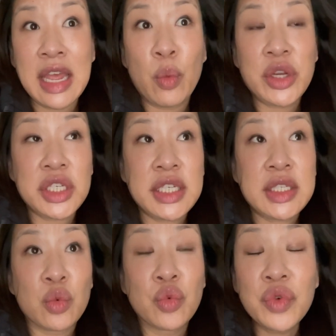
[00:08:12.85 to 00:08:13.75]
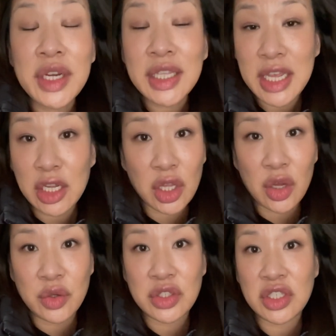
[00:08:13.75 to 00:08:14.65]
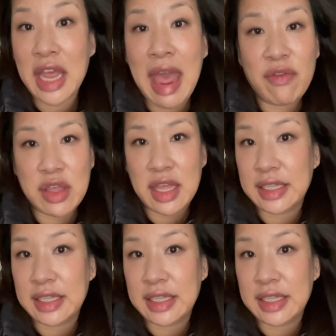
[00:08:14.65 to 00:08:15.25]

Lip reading: which is really close to everything.